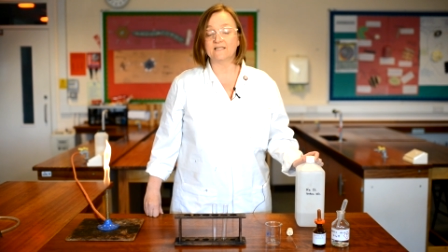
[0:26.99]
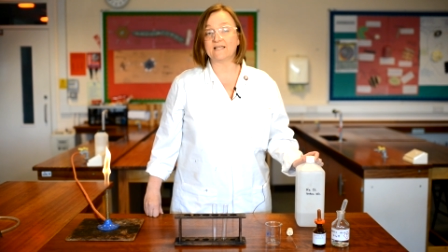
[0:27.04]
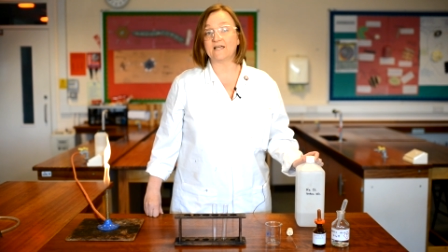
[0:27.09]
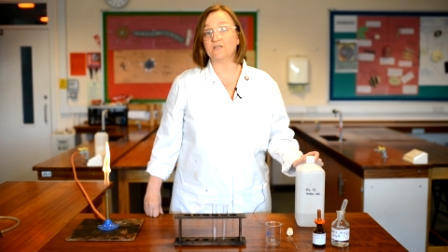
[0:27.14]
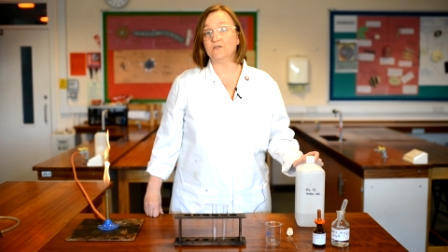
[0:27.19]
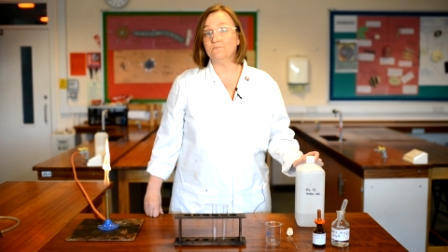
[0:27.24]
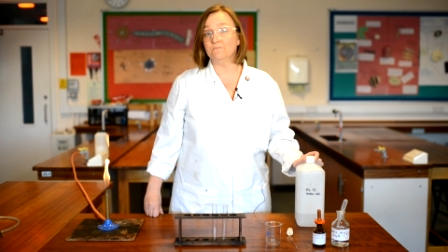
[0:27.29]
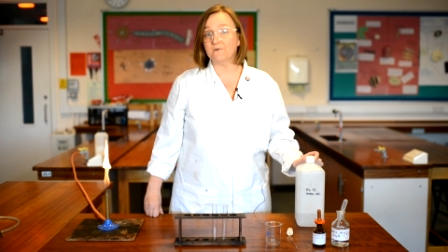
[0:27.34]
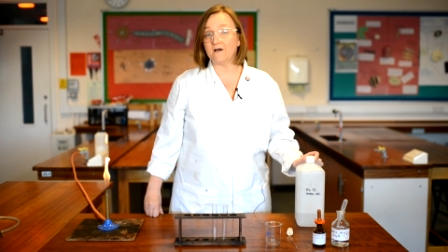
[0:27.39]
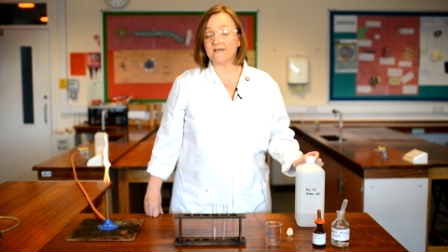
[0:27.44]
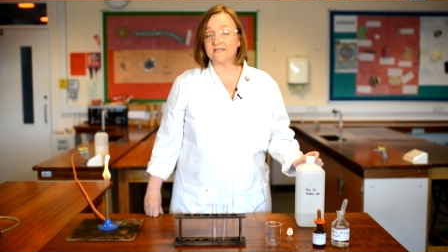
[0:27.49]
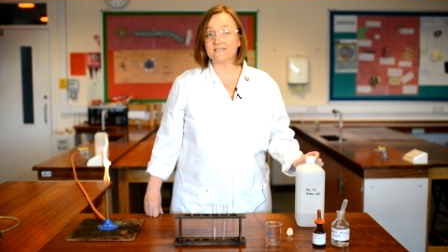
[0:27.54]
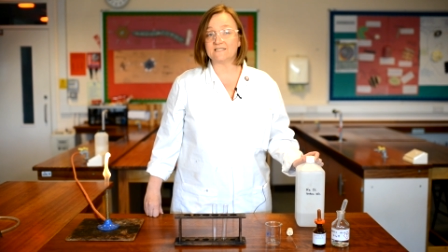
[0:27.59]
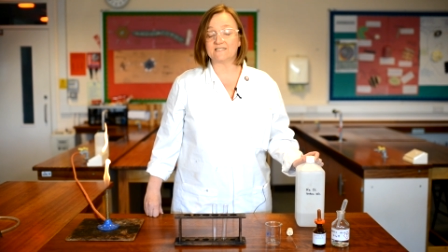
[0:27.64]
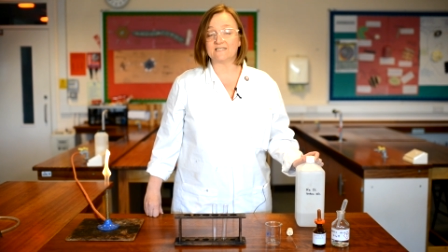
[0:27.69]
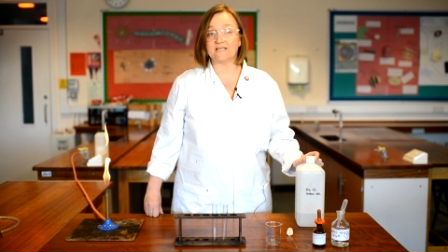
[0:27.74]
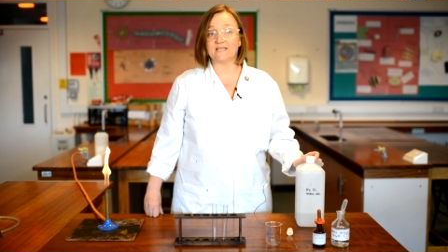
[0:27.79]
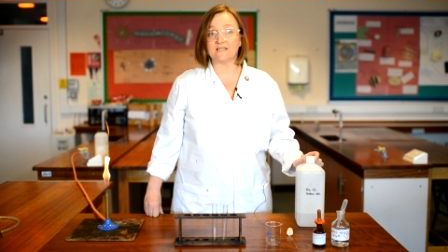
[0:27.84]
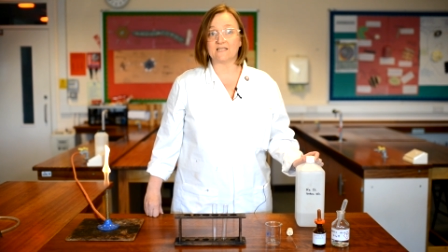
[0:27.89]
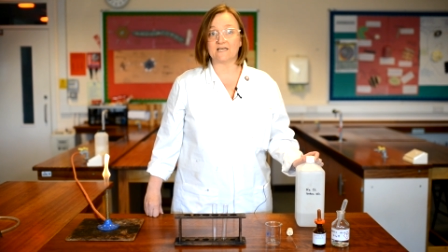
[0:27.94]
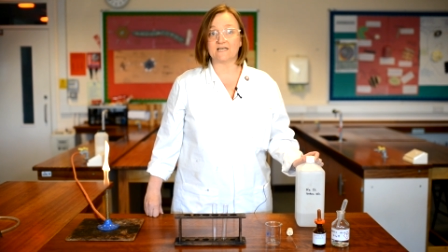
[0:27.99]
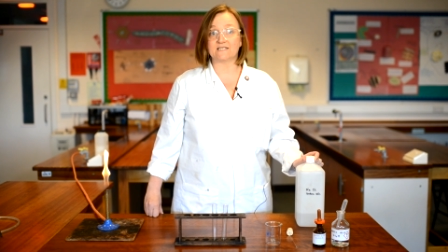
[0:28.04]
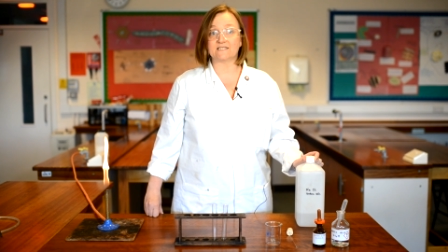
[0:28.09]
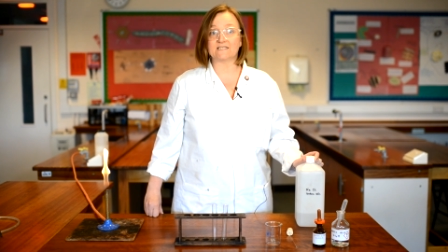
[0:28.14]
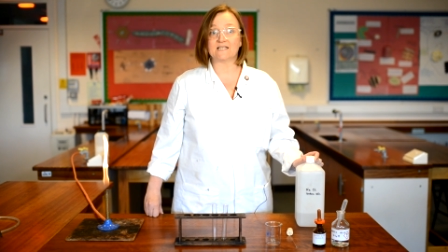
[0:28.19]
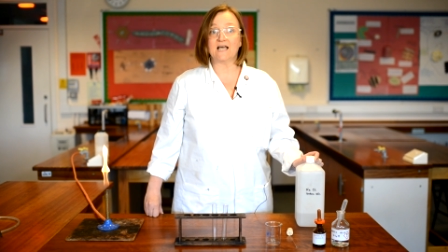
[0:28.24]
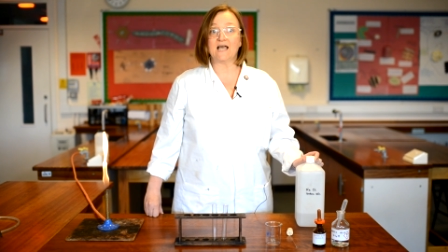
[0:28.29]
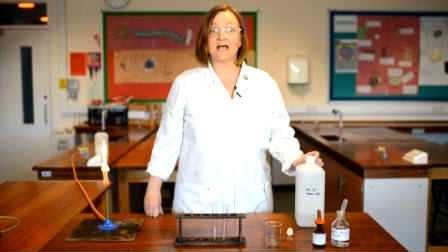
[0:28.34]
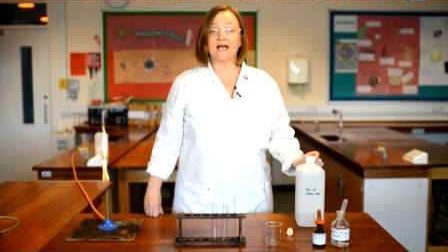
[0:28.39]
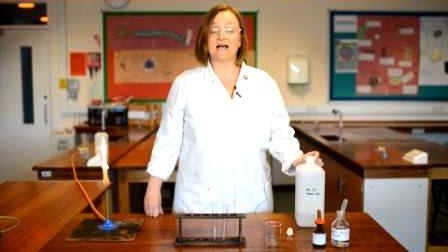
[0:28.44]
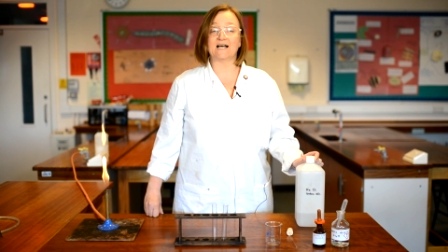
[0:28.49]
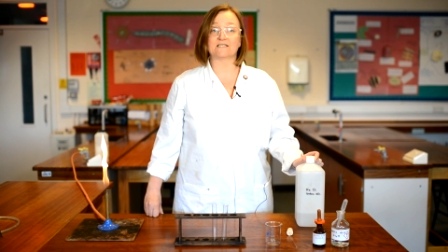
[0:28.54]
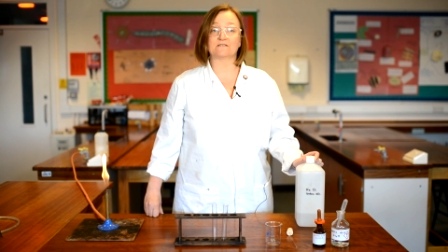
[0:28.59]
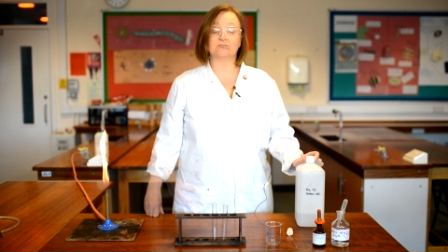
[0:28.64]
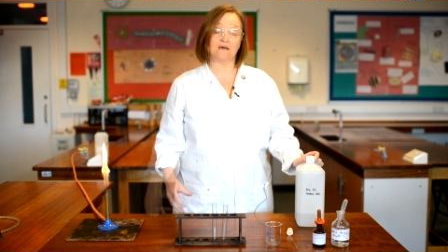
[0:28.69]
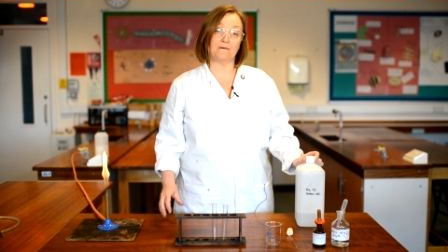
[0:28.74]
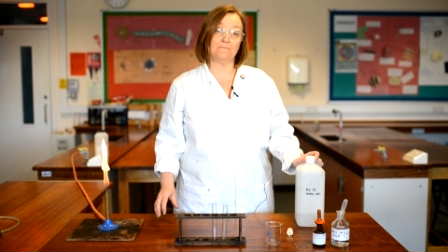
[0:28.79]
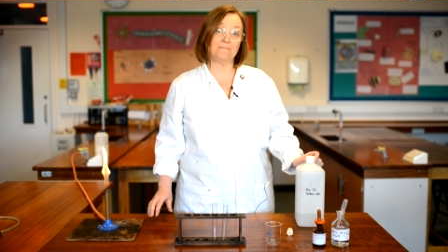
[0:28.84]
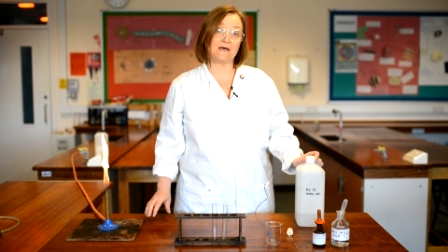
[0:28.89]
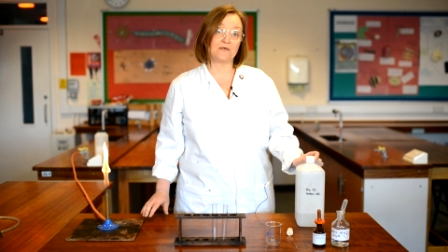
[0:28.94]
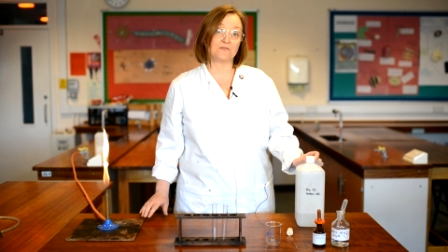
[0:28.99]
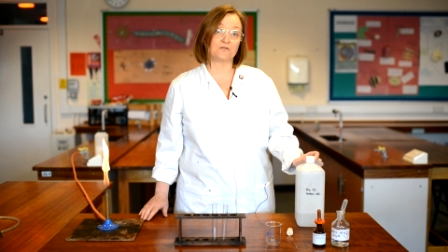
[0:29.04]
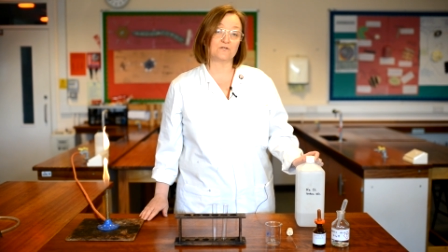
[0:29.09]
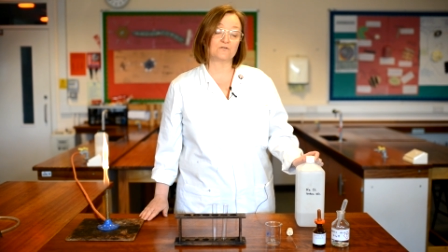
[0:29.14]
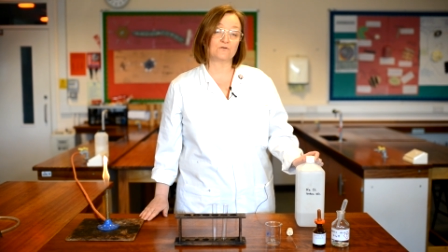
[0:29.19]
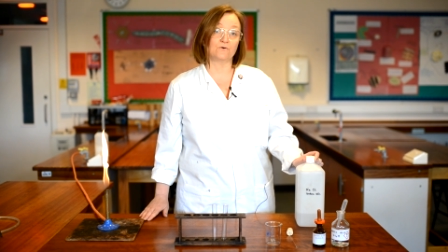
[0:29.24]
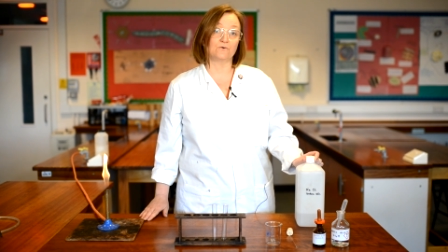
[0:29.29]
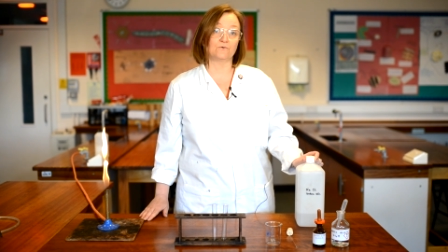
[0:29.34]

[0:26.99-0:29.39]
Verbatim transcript: Now, you might see this as a method